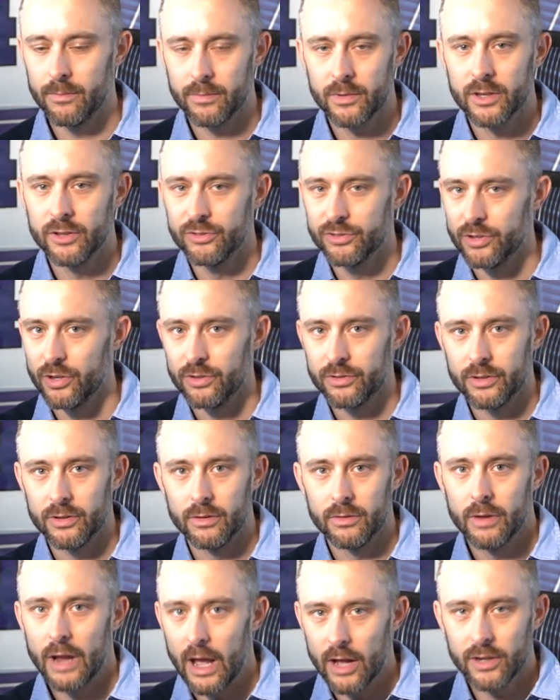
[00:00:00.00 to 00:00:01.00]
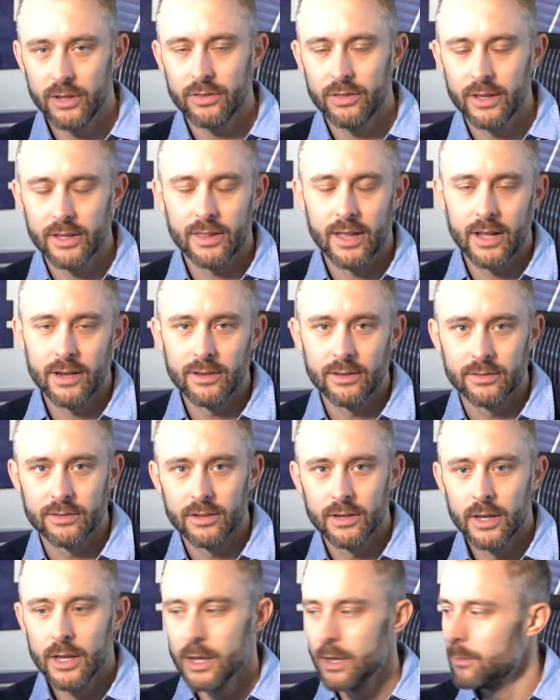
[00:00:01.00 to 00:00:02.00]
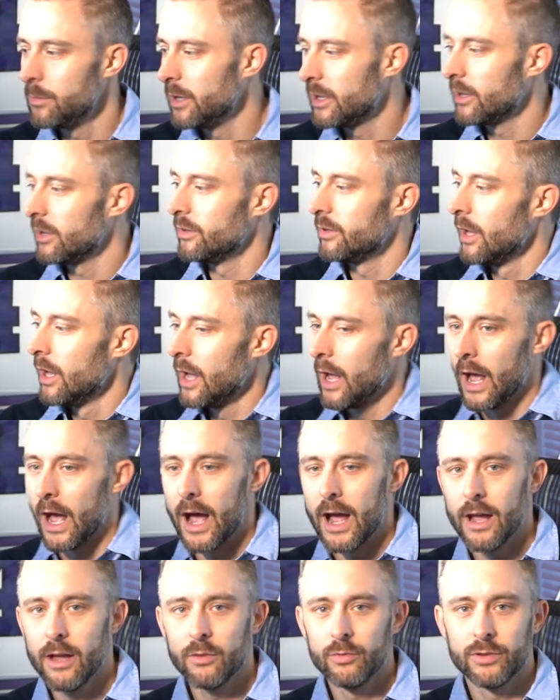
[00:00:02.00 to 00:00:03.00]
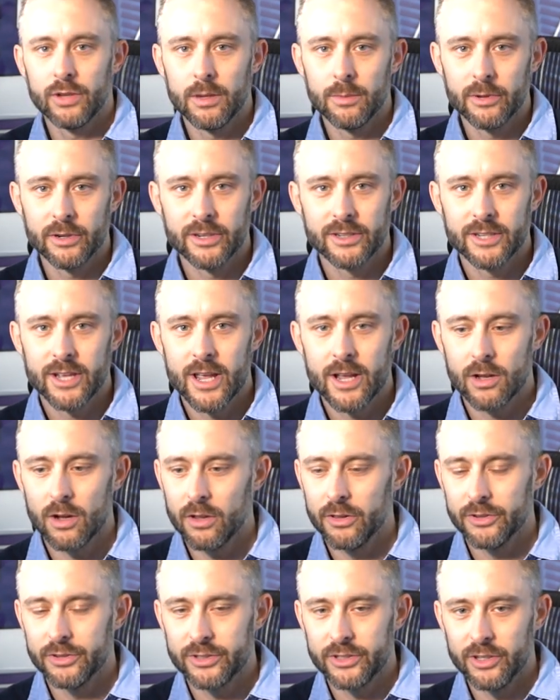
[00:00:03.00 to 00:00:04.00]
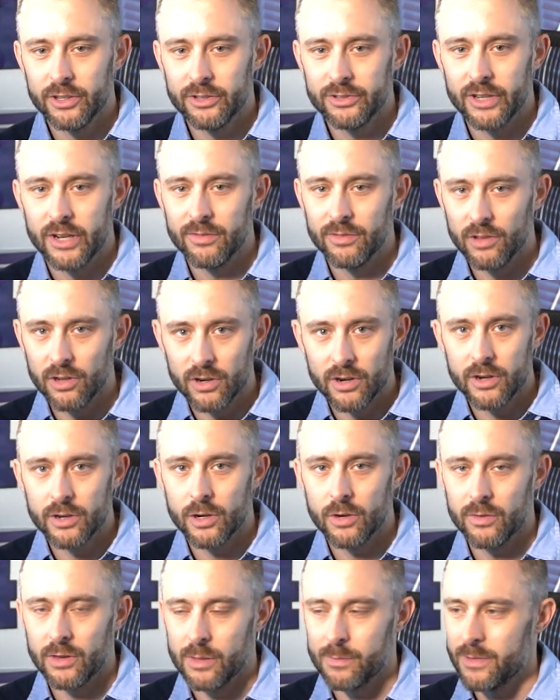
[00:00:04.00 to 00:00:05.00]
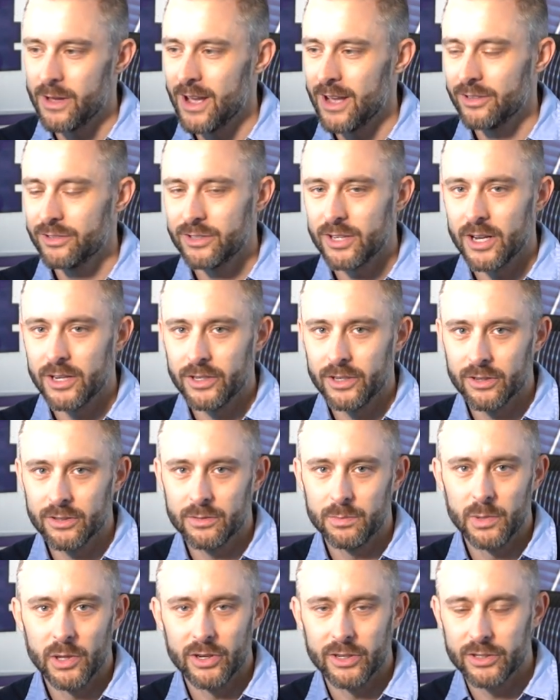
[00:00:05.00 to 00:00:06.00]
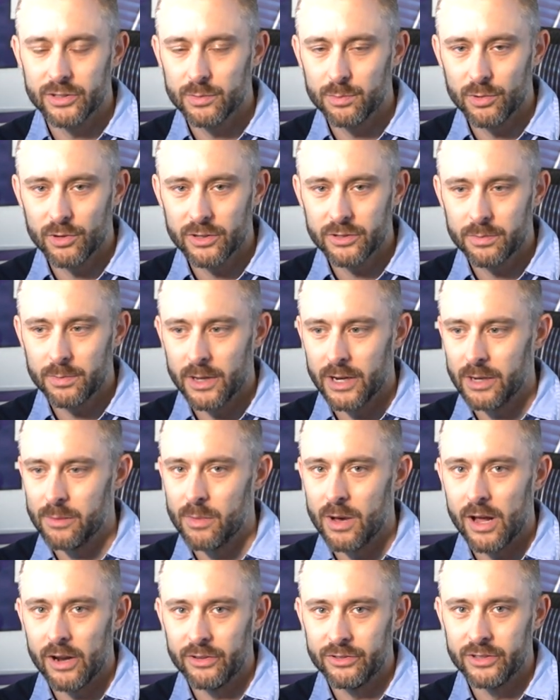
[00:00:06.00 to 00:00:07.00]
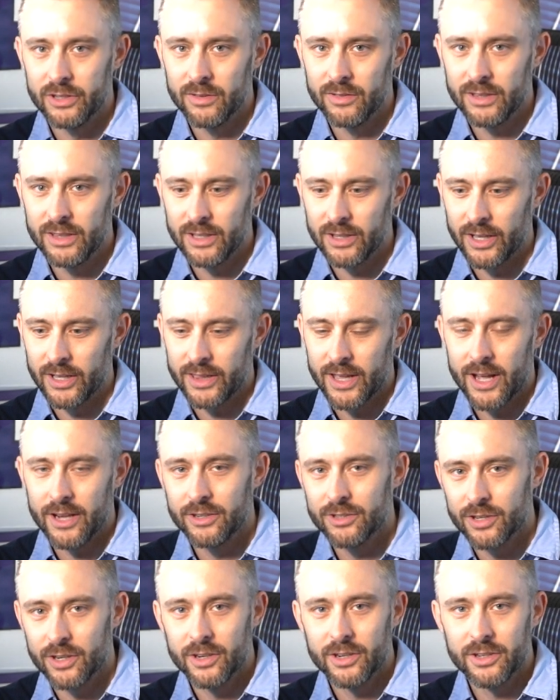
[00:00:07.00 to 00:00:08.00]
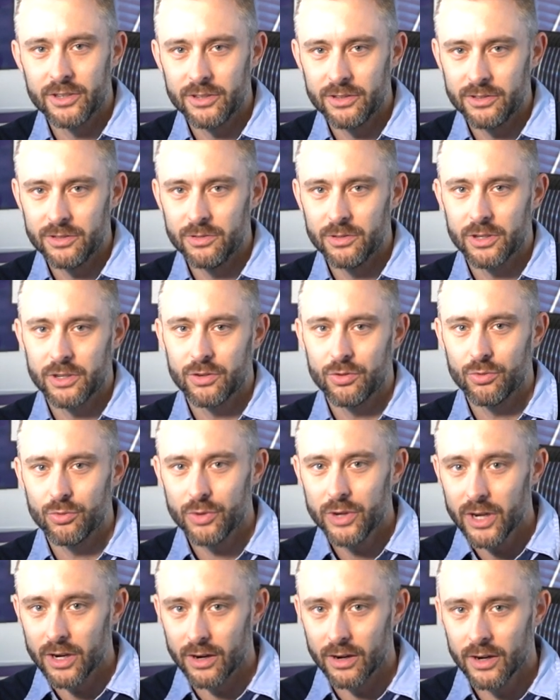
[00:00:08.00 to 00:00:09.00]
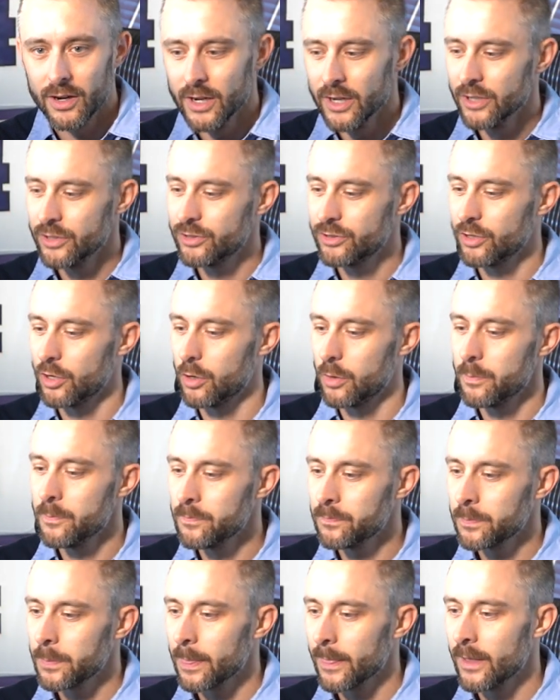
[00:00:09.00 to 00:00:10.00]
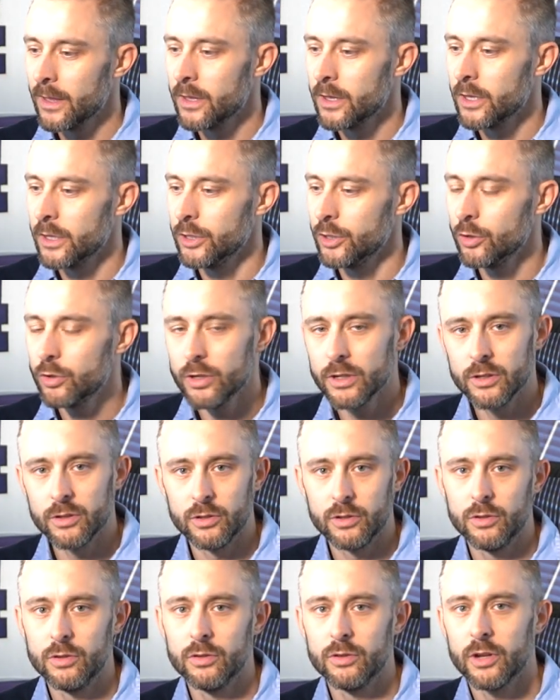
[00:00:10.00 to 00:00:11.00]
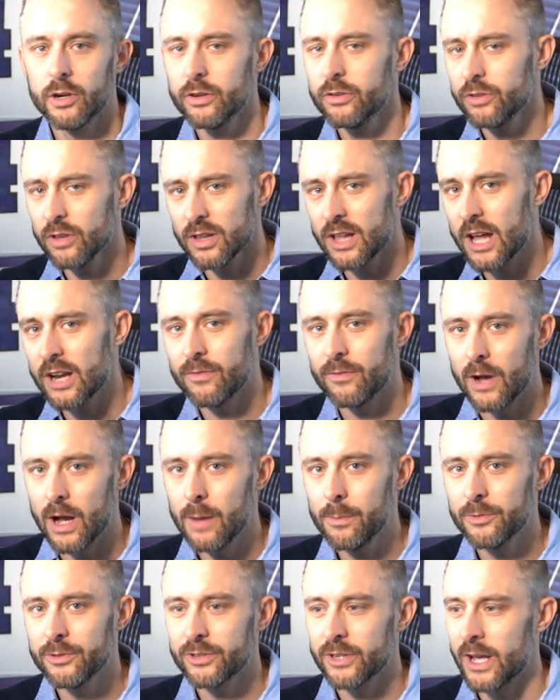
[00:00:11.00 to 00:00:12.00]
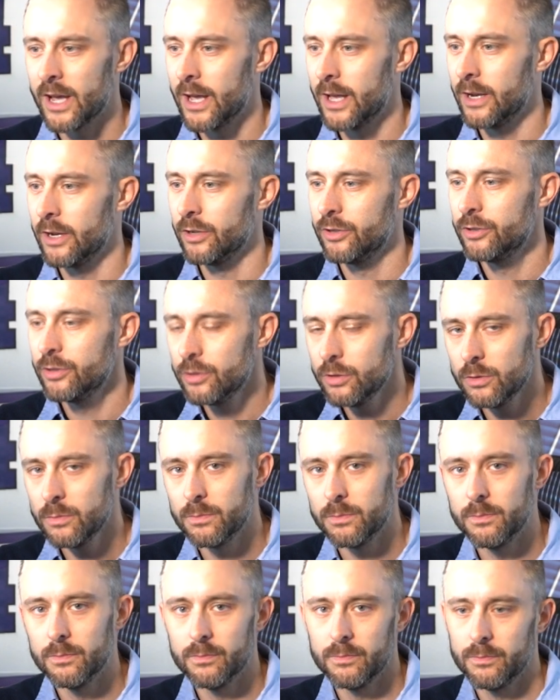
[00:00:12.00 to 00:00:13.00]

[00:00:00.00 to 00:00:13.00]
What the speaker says: consultant? How do you think that is? Because I was able to take all the skills I've learned over the past 10 years building sports betting models and everything like that and turn it into a career. So you can. There's a lot of upside to